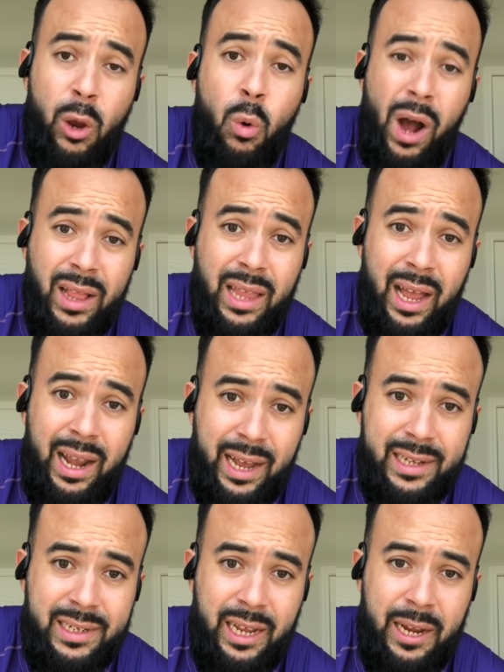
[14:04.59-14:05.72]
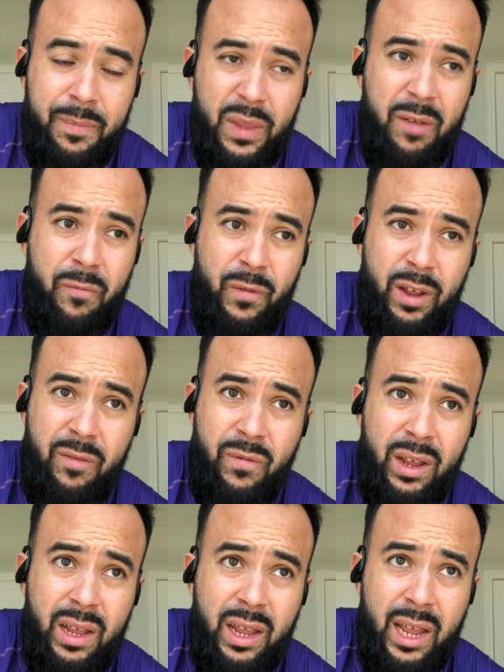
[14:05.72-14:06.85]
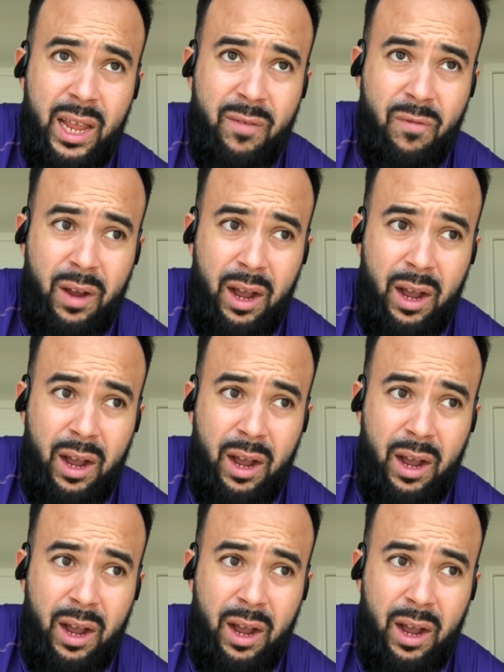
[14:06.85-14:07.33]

who I thought, like I said, if